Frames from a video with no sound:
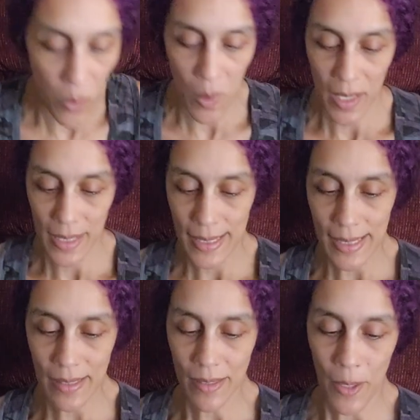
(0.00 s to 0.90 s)
one,
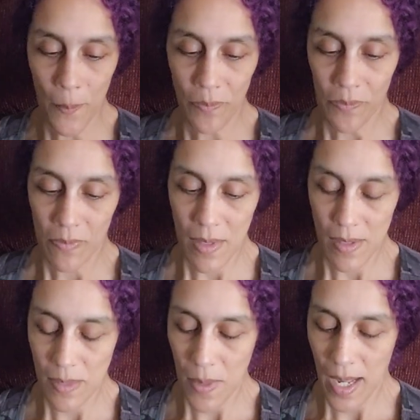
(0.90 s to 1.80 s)
this
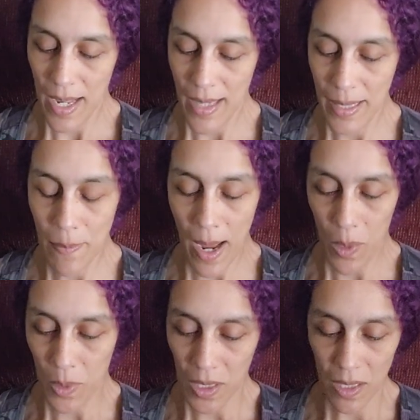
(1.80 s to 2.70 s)
is by Eddie
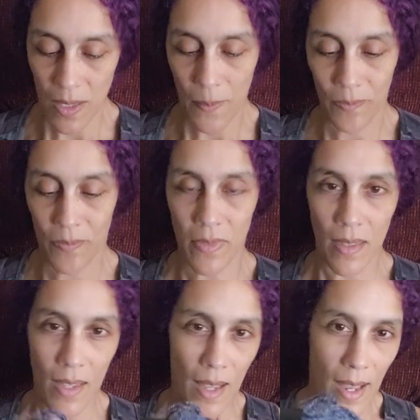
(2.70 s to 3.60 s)
Bauer,
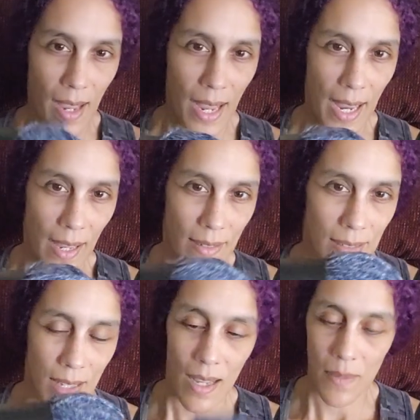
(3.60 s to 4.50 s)
and
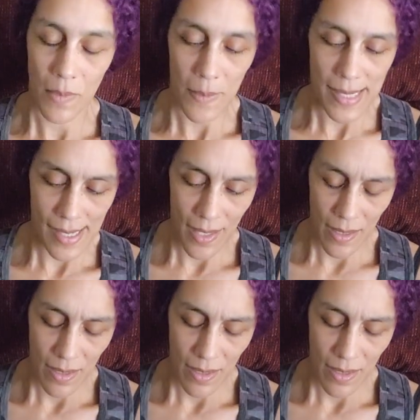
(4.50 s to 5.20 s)
let me see,